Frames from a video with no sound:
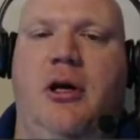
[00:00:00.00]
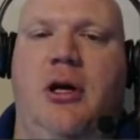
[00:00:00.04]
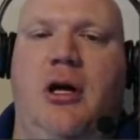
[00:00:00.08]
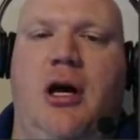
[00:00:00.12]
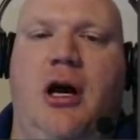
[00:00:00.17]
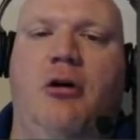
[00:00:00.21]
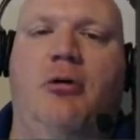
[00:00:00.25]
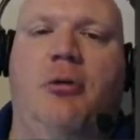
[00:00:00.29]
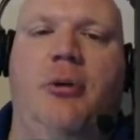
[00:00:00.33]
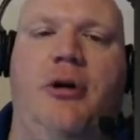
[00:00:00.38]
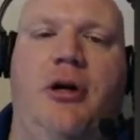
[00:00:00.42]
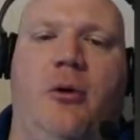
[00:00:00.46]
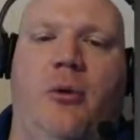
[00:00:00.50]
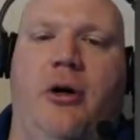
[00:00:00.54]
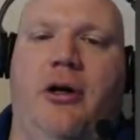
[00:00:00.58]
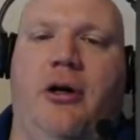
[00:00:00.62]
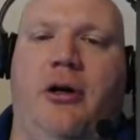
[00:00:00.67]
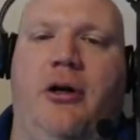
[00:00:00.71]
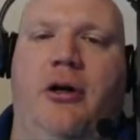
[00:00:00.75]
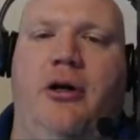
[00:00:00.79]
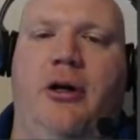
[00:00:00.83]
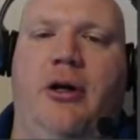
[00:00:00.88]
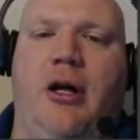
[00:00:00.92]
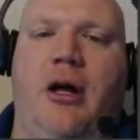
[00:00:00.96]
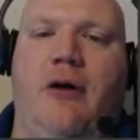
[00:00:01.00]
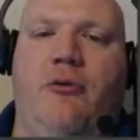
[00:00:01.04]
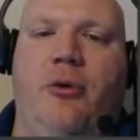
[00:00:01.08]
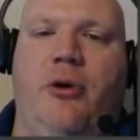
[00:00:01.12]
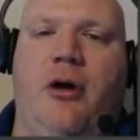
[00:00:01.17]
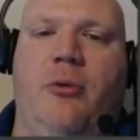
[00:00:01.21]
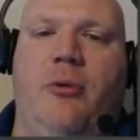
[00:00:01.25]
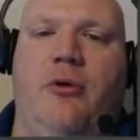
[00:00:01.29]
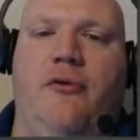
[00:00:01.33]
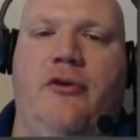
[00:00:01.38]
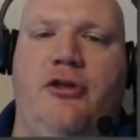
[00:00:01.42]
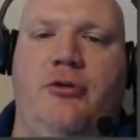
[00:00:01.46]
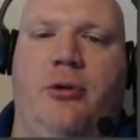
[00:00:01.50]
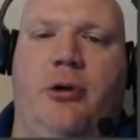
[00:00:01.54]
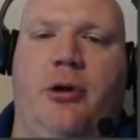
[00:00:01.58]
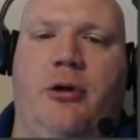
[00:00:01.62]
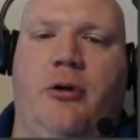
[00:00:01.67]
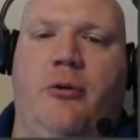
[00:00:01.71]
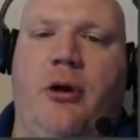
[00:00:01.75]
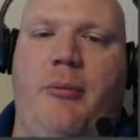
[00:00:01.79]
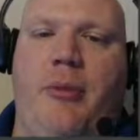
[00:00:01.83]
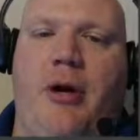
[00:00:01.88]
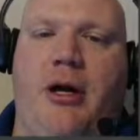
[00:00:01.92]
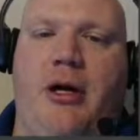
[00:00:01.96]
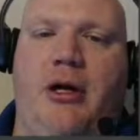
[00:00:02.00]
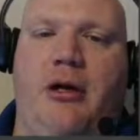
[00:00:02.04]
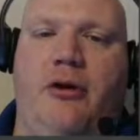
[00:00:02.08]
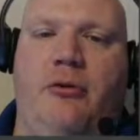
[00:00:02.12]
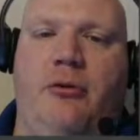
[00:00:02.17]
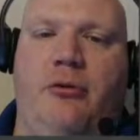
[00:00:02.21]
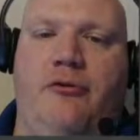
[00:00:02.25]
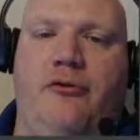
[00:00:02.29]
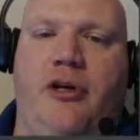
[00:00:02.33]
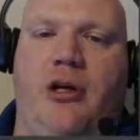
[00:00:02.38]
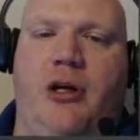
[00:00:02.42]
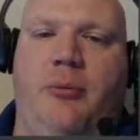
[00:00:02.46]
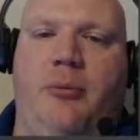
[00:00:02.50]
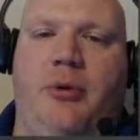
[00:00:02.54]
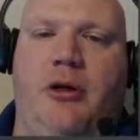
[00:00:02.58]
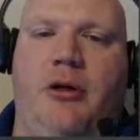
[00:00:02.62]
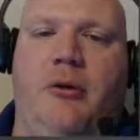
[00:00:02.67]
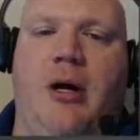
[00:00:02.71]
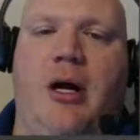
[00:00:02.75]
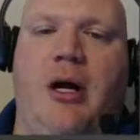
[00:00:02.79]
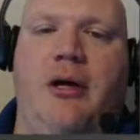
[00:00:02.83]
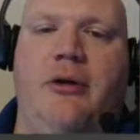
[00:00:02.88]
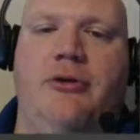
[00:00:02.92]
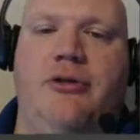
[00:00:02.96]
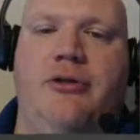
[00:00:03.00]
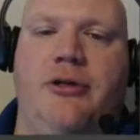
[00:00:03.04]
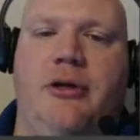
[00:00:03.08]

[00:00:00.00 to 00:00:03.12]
Oh, we know we're hearing lava. We know we're eventually going to run back into the ravine up here, right?